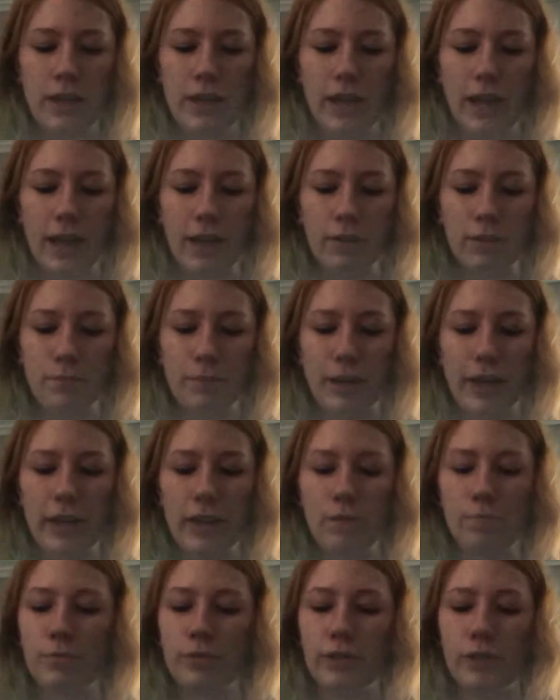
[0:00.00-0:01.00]
how the
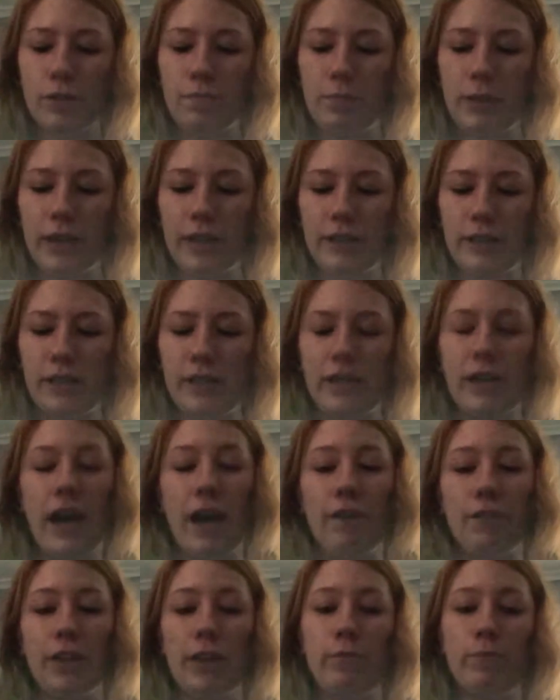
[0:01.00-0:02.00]
pineapples are planted and
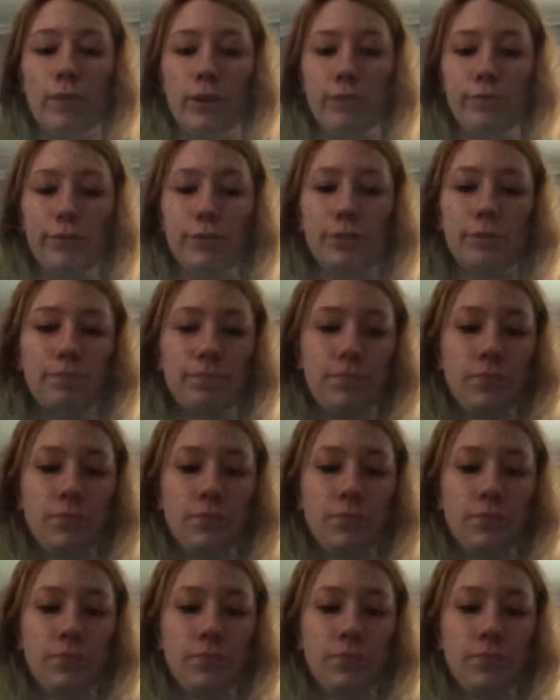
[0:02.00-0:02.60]
how they root.